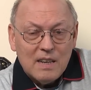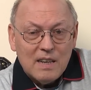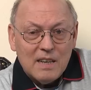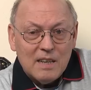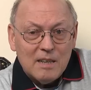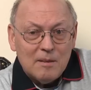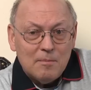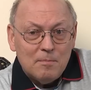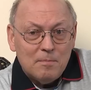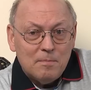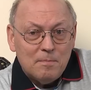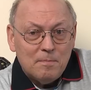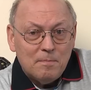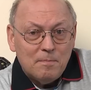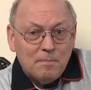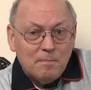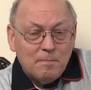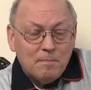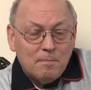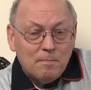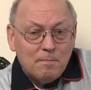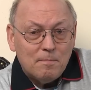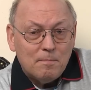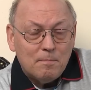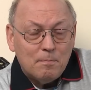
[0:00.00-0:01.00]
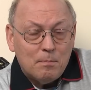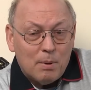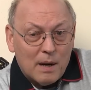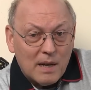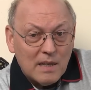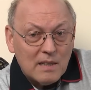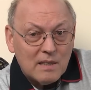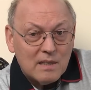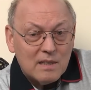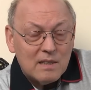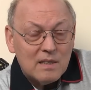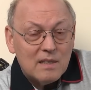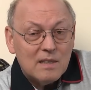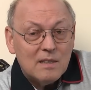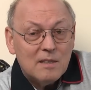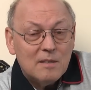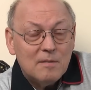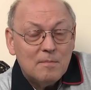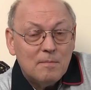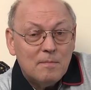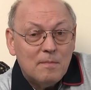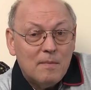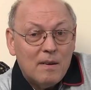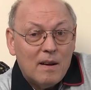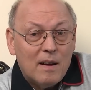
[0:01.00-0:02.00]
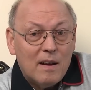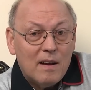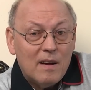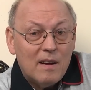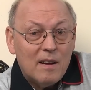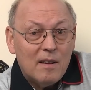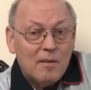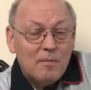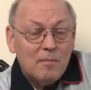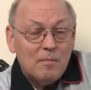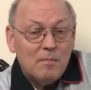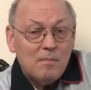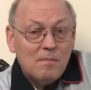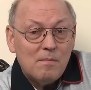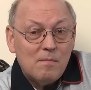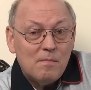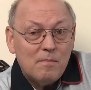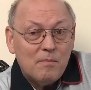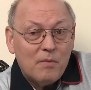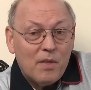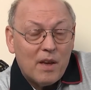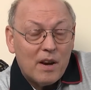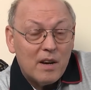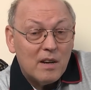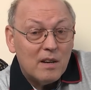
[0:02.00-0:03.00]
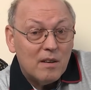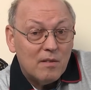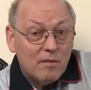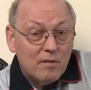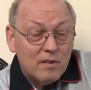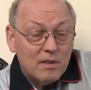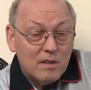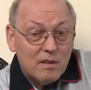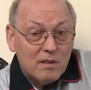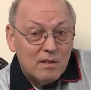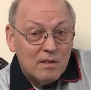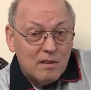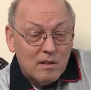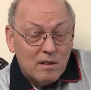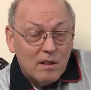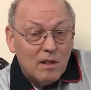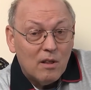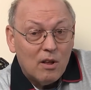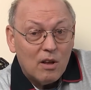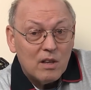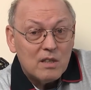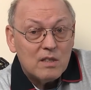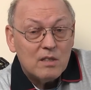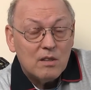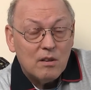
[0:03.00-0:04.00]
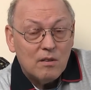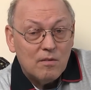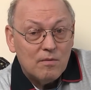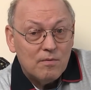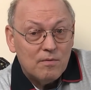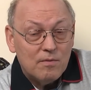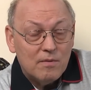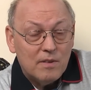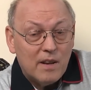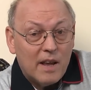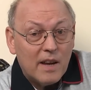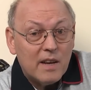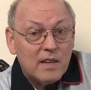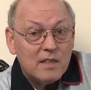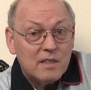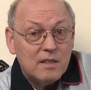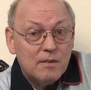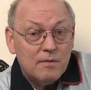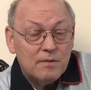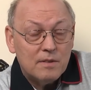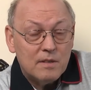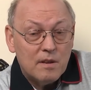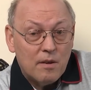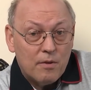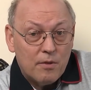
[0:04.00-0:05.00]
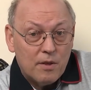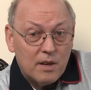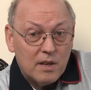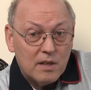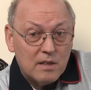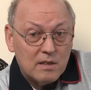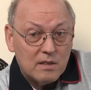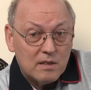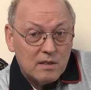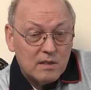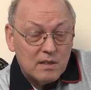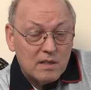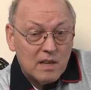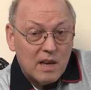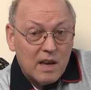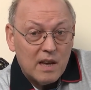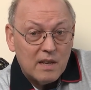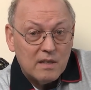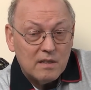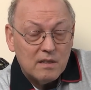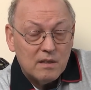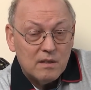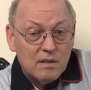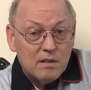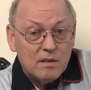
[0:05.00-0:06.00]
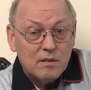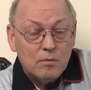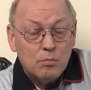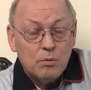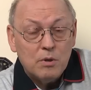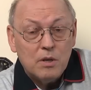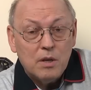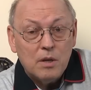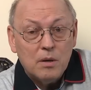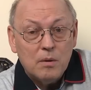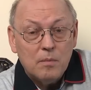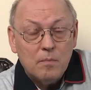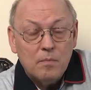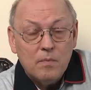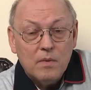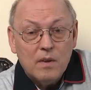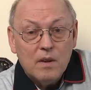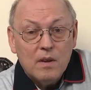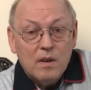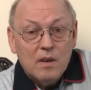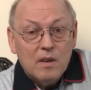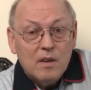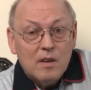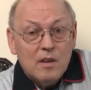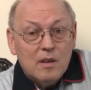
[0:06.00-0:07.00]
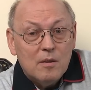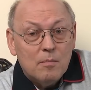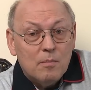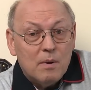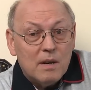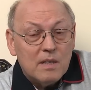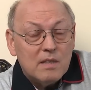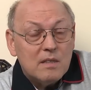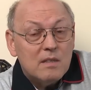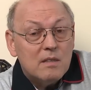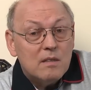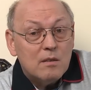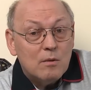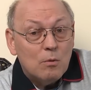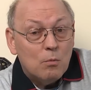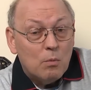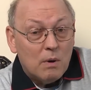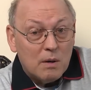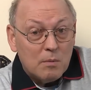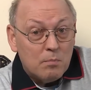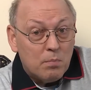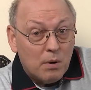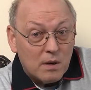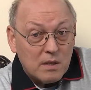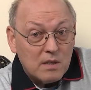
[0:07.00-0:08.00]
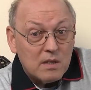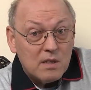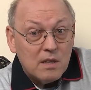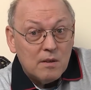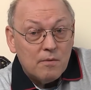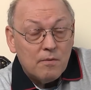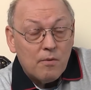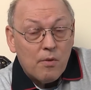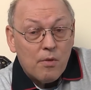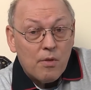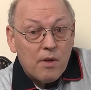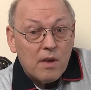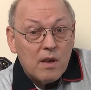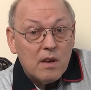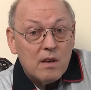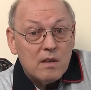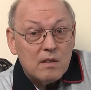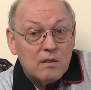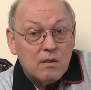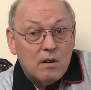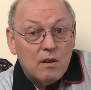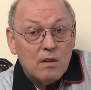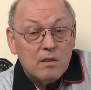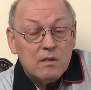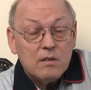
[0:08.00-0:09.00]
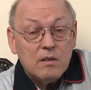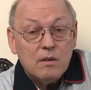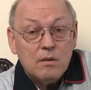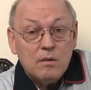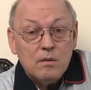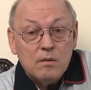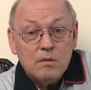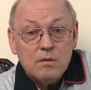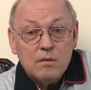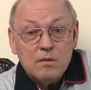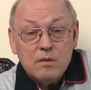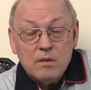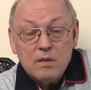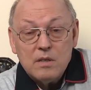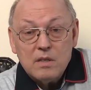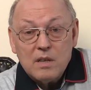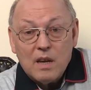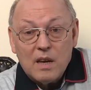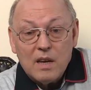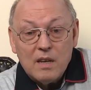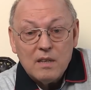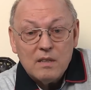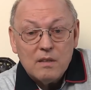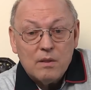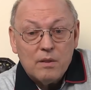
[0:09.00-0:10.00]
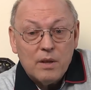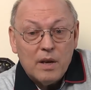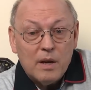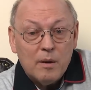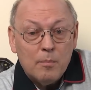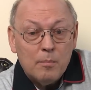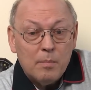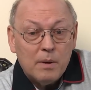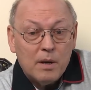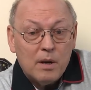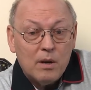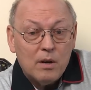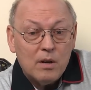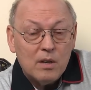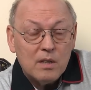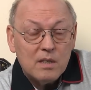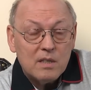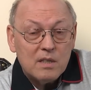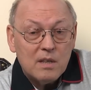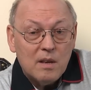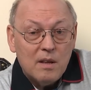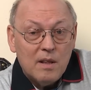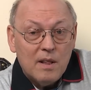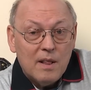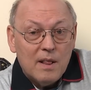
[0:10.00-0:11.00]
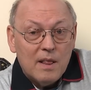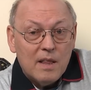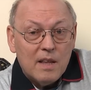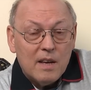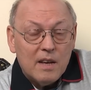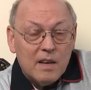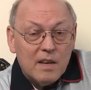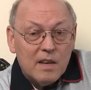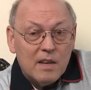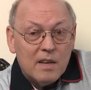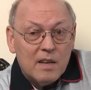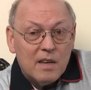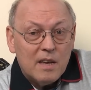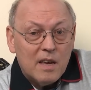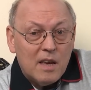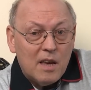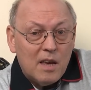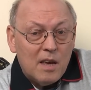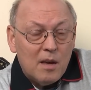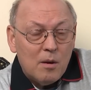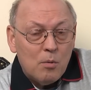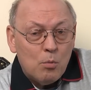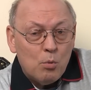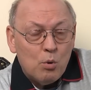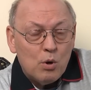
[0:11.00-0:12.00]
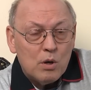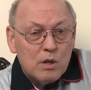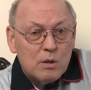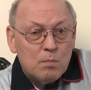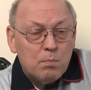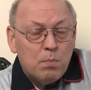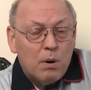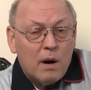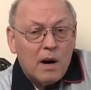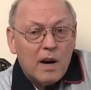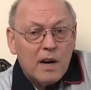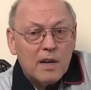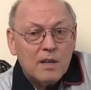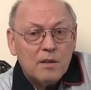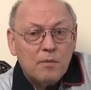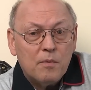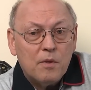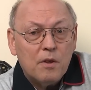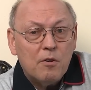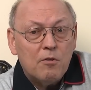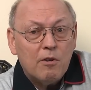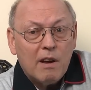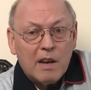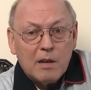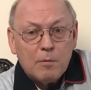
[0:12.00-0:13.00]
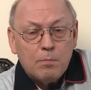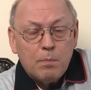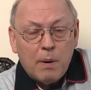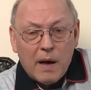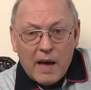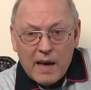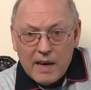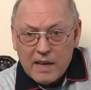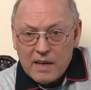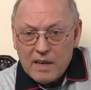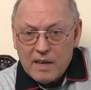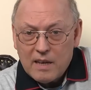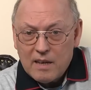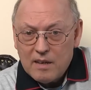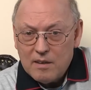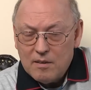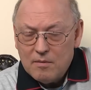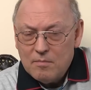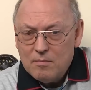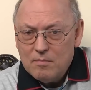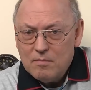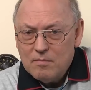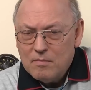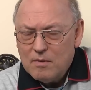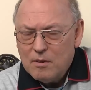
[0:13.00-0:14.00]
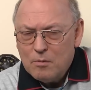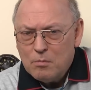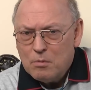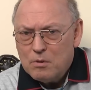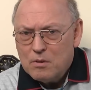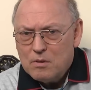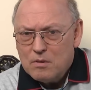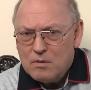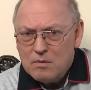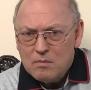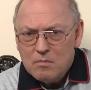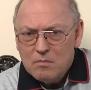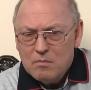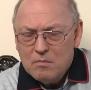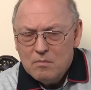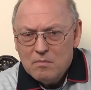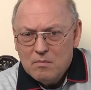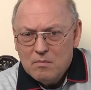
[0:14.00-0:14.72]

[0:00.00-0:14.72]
There are lots of negative things said in this video, but one positive thing is also to state that because he was part of the Rat Pack, was